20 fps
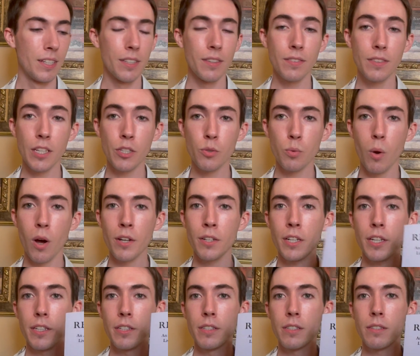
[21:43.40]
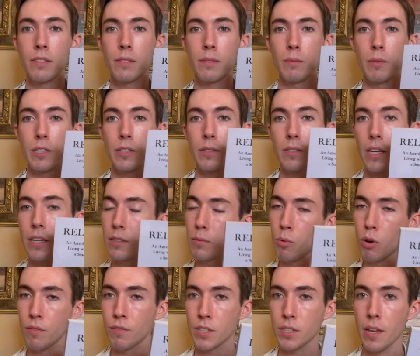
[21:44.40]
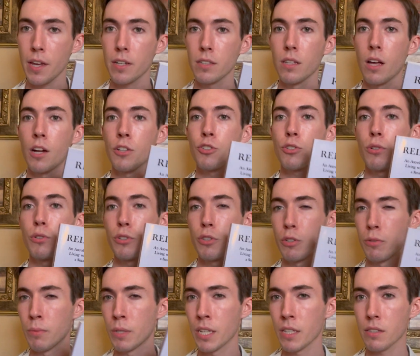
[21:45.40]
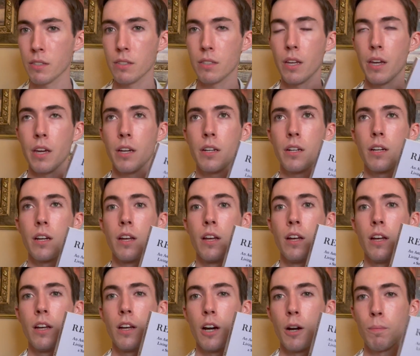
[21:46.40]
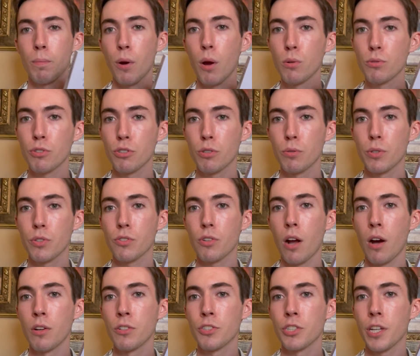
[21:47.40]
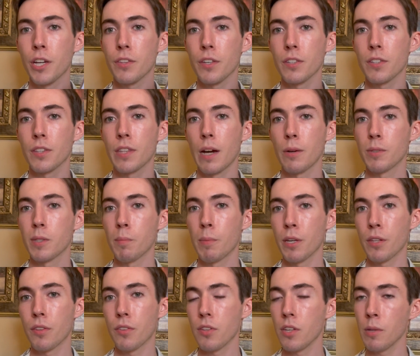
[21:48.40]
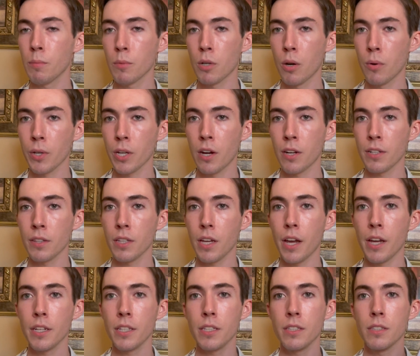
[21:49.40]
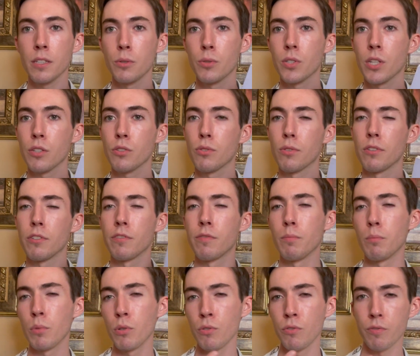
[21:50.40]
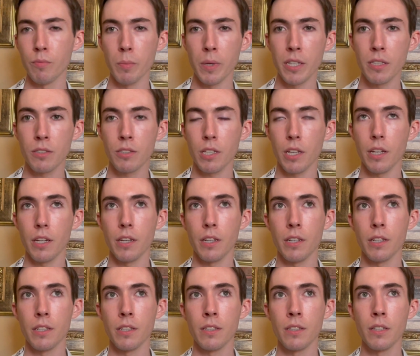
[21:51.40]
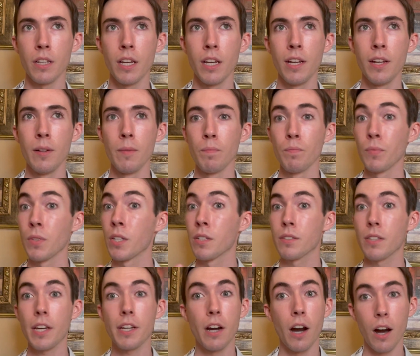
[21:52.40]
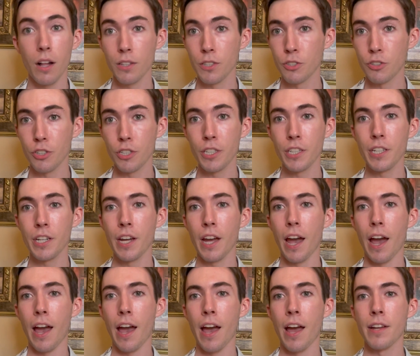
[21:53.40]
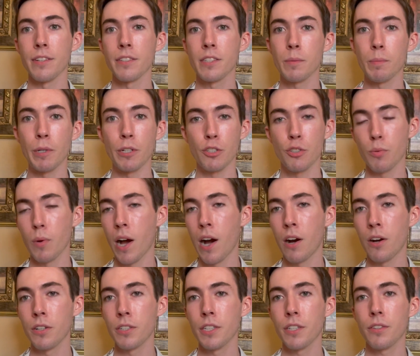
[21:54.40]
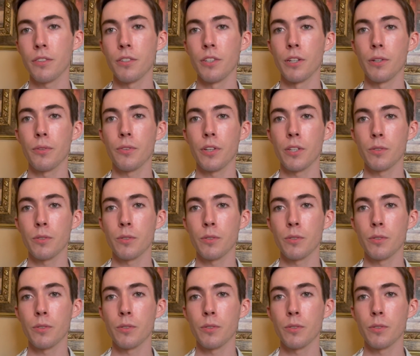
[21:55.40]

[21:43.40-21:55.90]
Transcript: This one is, it takes more of a psychological, humanistic approach to astrology. I think that was a big theme going on in the 80s. There was that sort of movement in psychology and spirituality. You know,